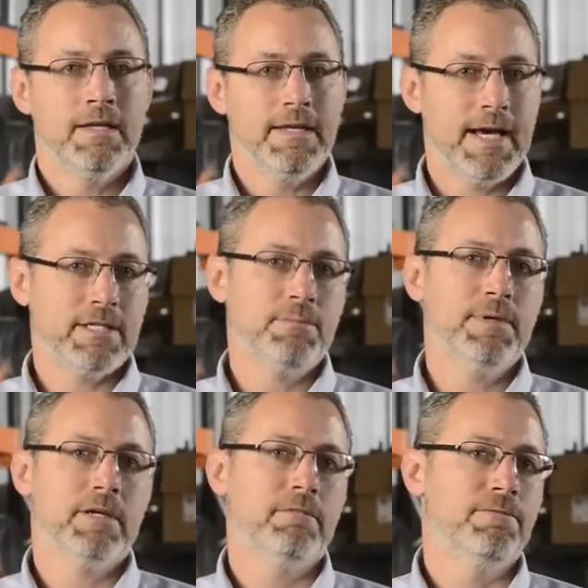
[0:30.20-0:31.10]
Not to
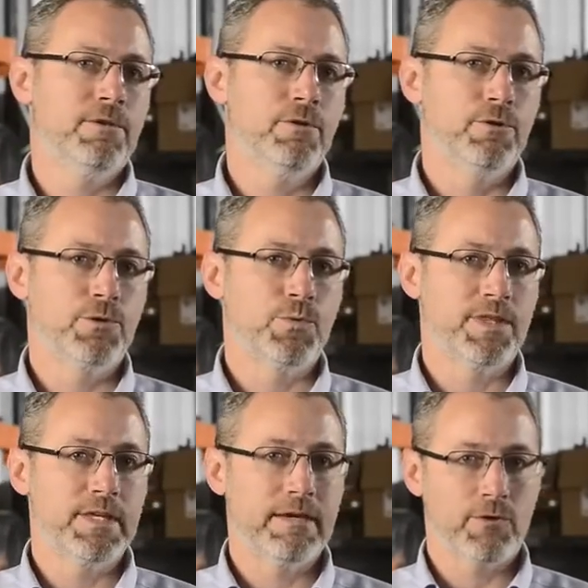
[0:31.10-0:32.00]
be confused
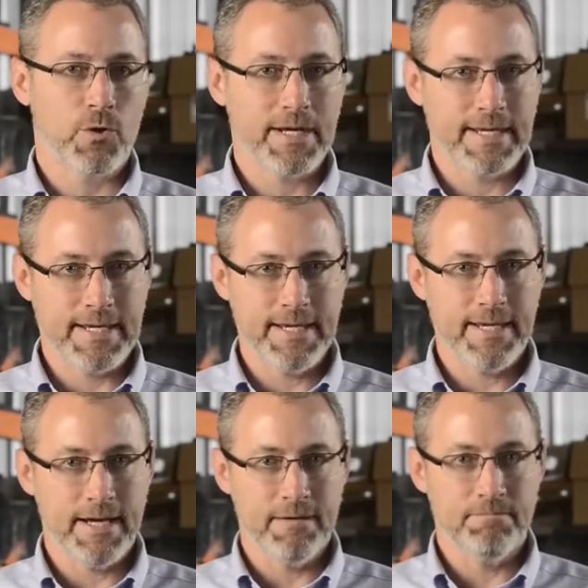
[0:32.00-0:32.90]
with the Evergreen
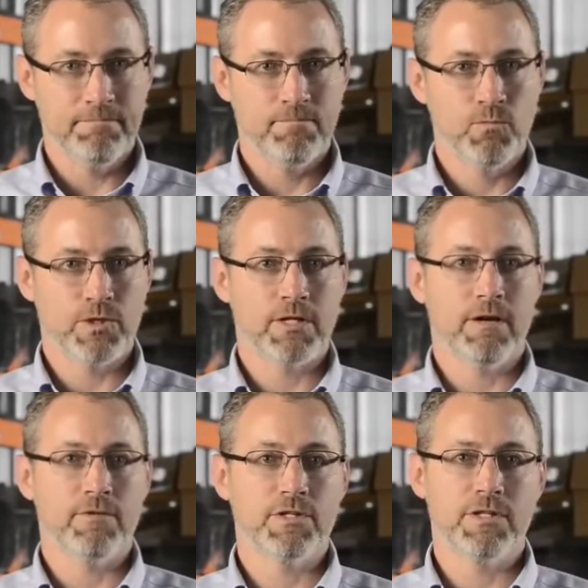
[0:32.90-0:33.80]
EM, which
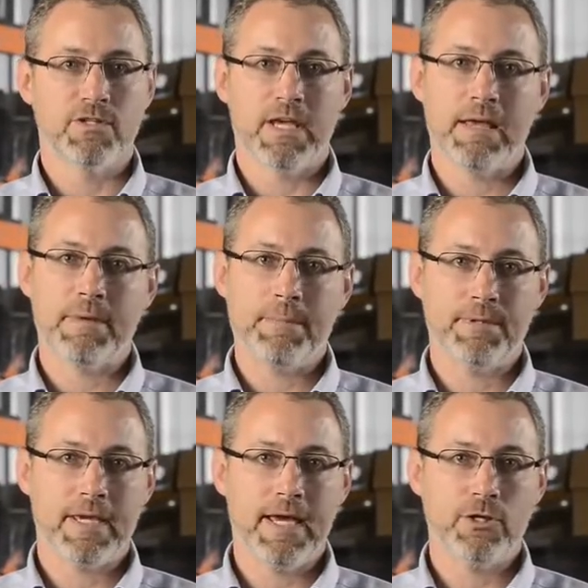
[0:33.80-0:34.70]
covers the same
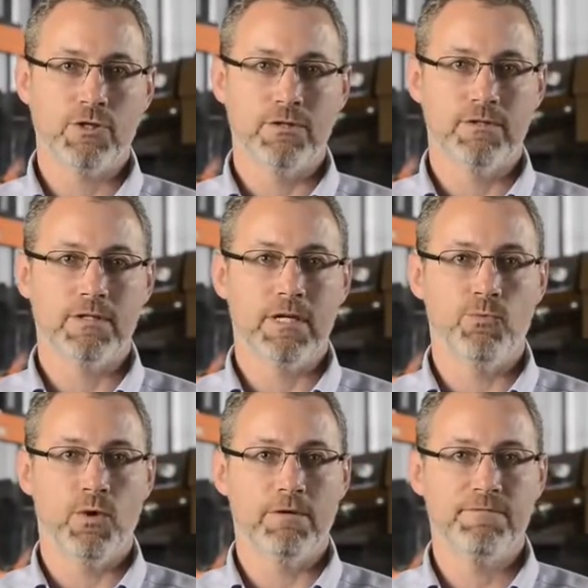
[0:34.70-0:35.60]
applications
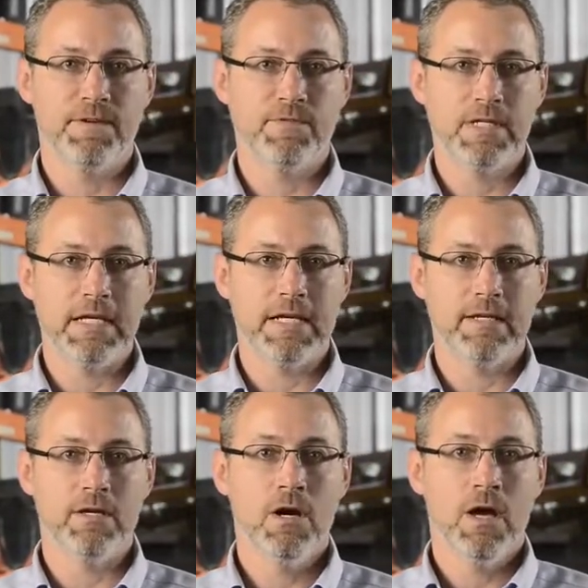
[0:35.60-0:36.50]
in
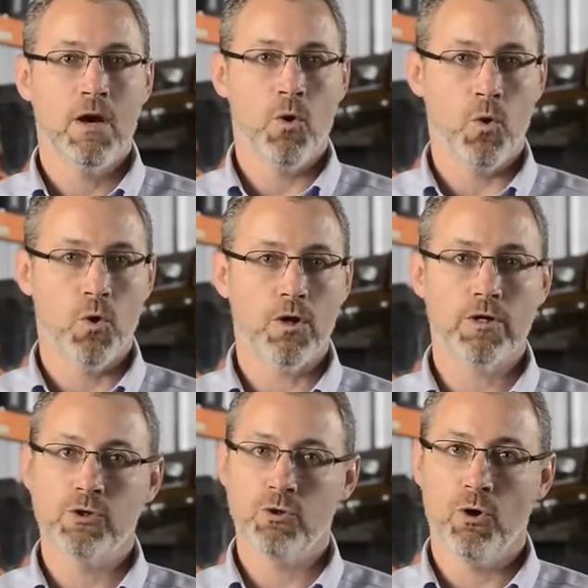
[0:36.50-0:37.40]
115
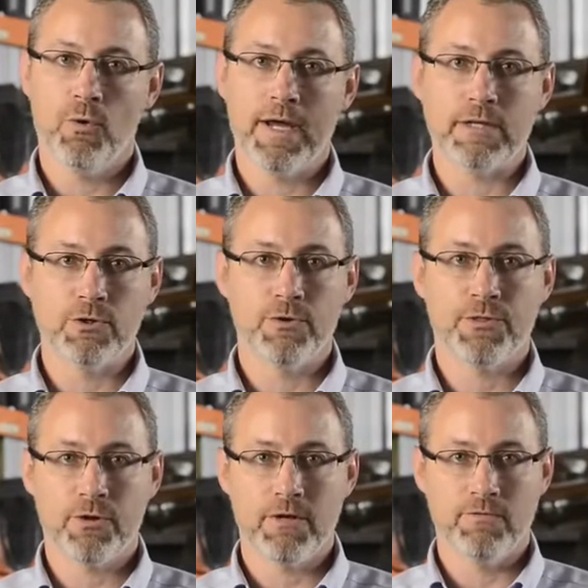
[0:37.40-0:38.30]
or 208
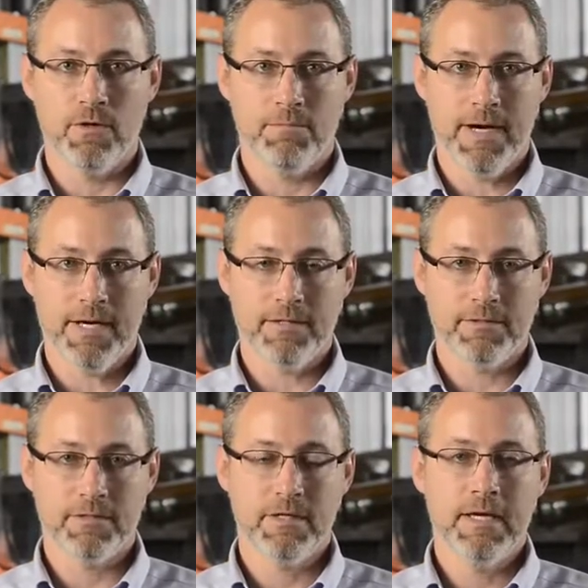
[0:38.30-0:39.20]
230 volt
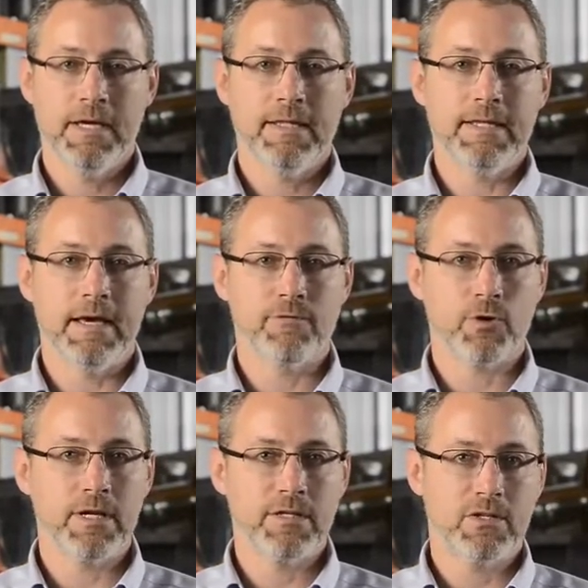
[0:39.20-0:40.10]
models. The
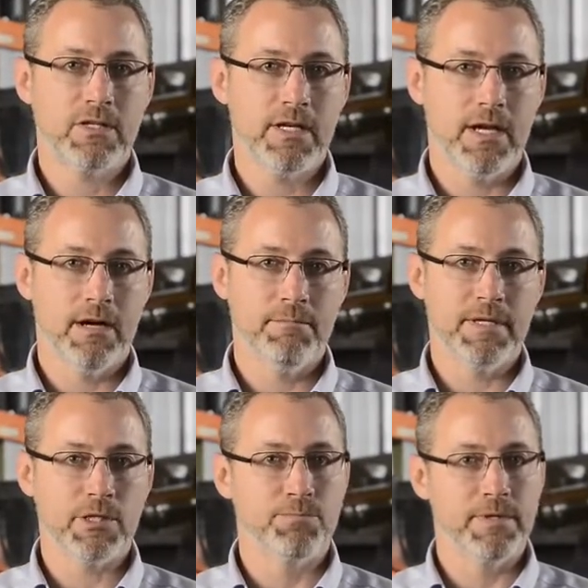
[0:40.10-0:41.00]
Evergreen
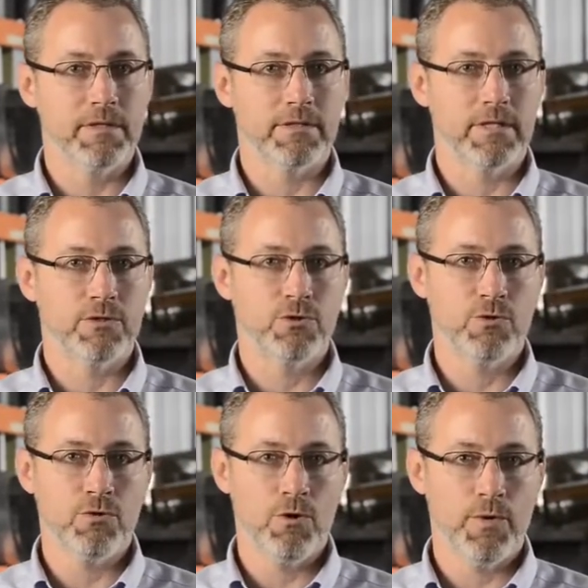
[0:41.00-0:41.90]
CM is built in
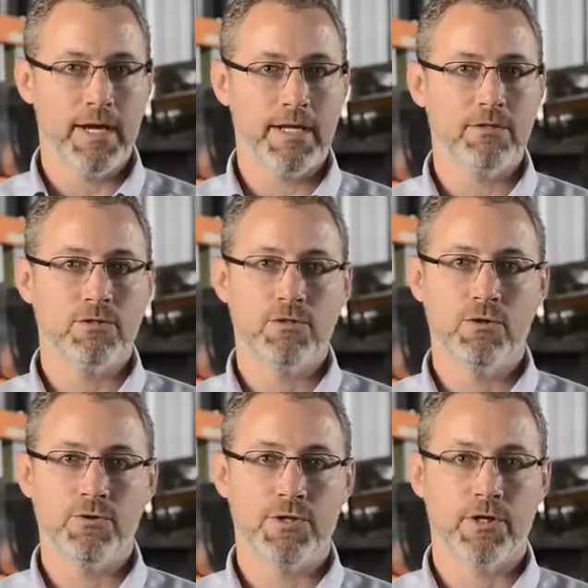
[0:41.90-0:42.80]
208,
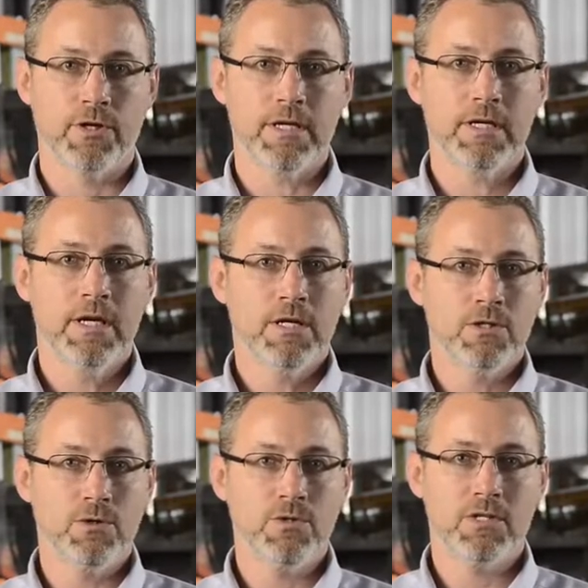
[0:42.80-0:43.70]
230,
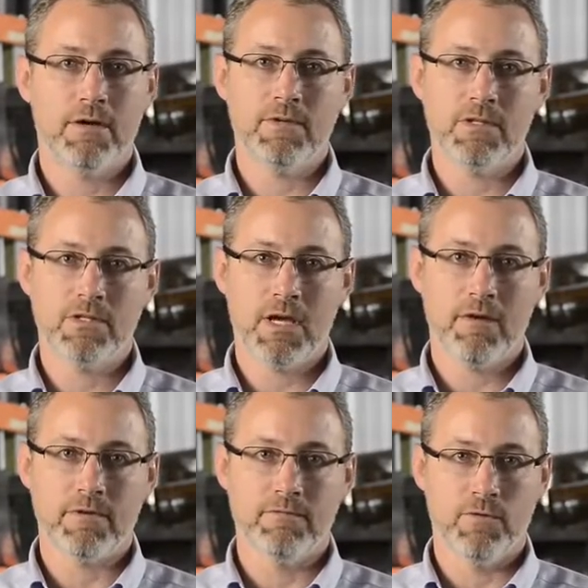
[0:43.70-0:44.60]

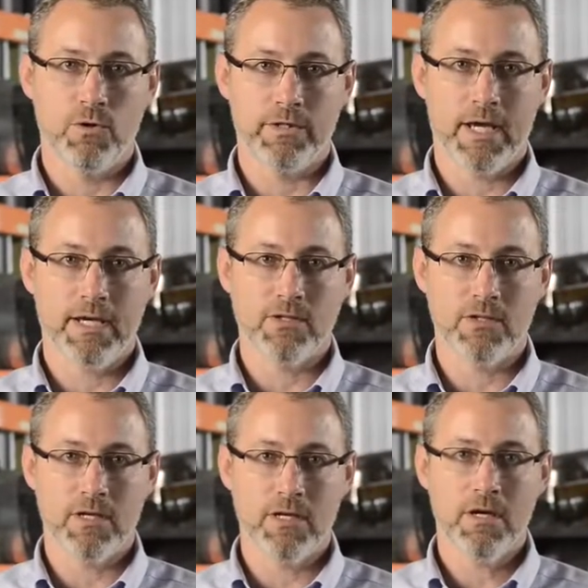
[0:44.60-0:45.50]
277 volt
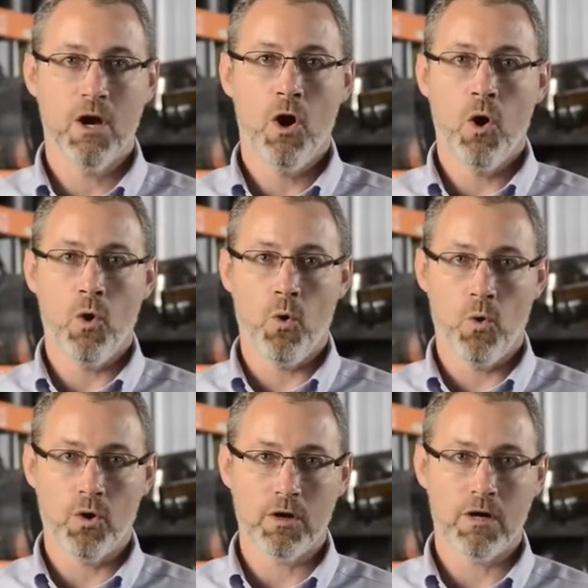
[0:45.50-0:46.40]
AC
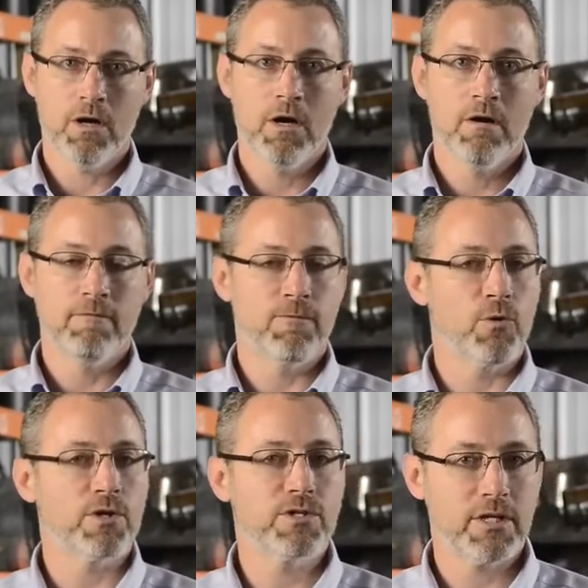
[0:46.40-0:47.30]
or
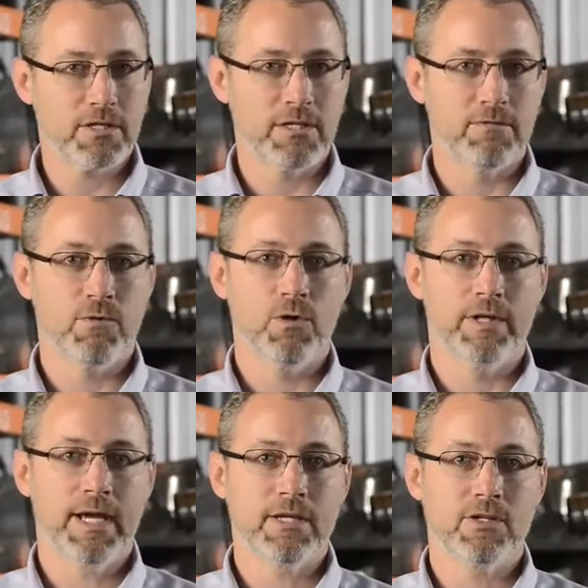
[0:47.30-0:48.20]
460
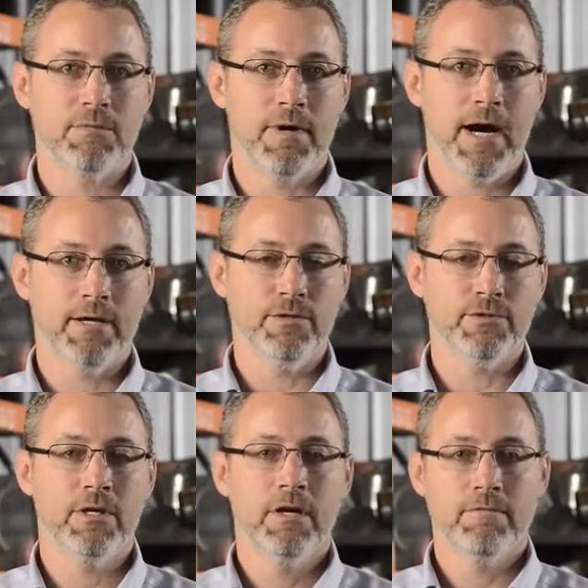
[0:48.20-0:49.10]
volt AC
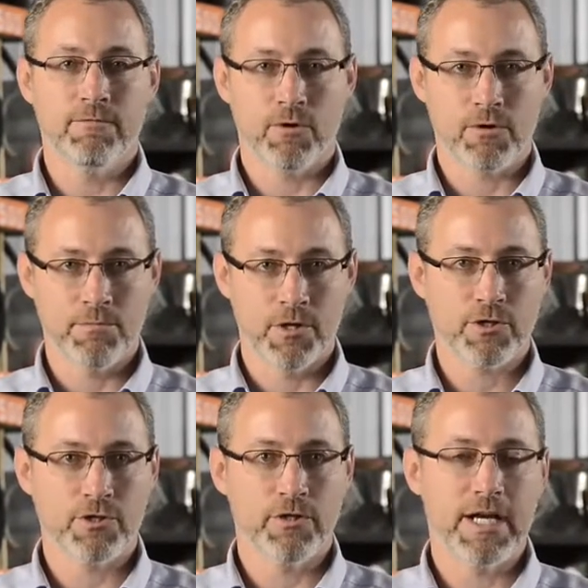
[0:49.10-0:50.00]
models for
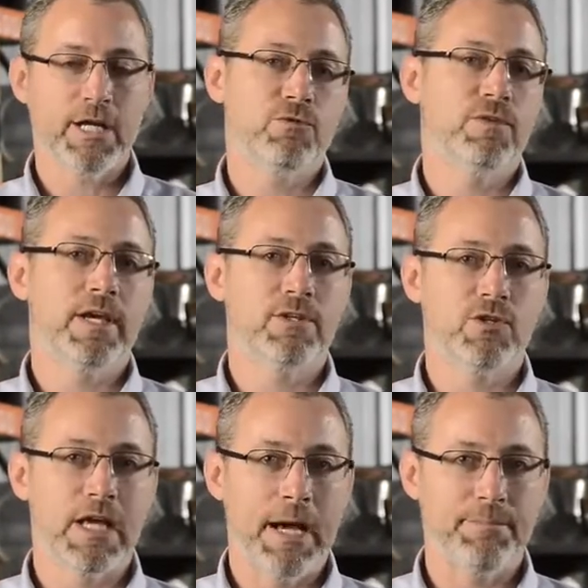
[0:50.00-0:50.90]
commercial HVAC